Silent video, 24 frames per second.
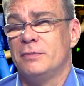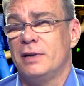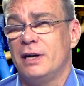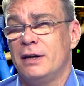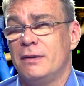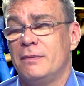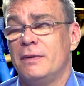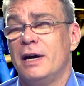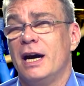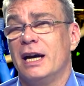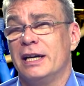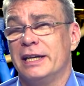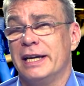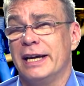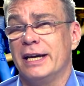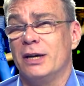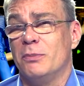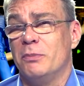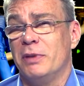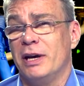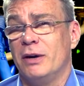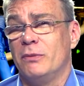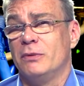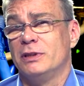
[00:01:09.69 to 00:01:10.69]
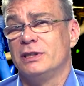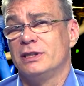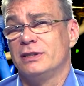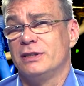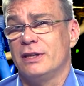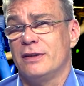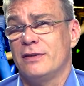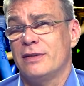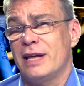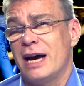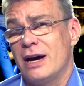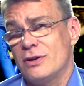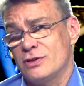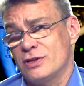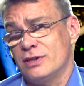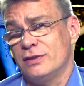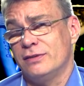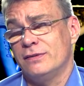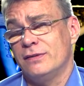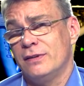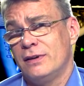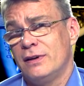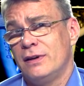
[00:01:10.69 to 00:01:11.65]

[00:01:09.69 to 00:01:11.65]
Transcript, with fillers: uh, a gigabit, which is 1,000